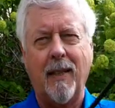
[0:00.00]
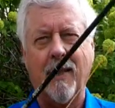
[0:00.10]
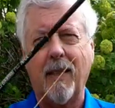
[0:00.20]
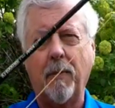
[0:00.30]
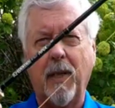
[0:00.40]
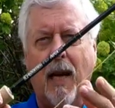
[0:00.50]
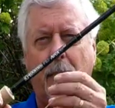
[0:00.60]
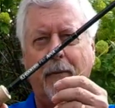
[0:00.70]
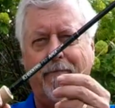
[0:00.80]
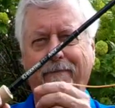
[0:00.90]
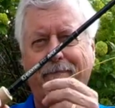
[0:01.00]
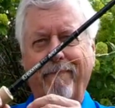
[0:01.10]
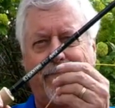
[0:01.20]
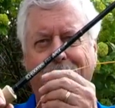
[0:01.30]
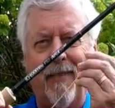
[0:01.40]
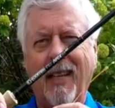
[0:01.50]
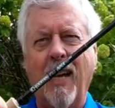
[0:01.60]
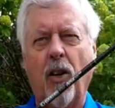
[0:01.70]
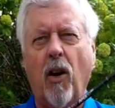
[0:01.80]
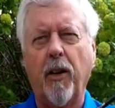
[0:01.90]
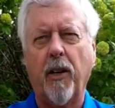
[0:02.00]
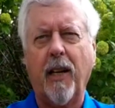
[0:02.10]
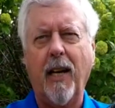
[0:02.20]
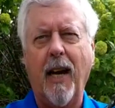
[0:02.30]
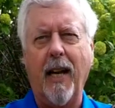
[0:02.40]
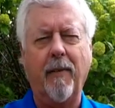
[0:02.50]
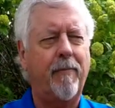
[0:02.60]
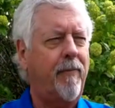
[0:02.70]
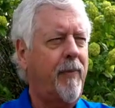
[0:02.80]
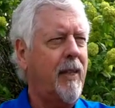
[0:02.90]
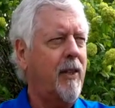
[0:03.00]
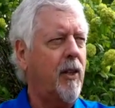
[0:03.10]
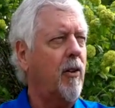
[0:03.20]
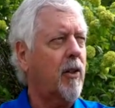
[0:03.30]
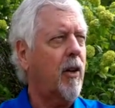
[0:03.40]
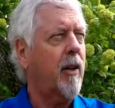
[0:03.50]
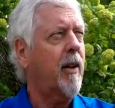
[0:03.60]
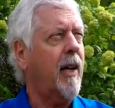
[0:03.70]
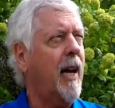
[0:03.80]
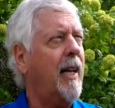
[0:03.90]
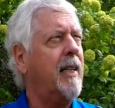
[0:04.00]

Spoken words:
See what happened? It caught on a guide. They're not caught on a guide.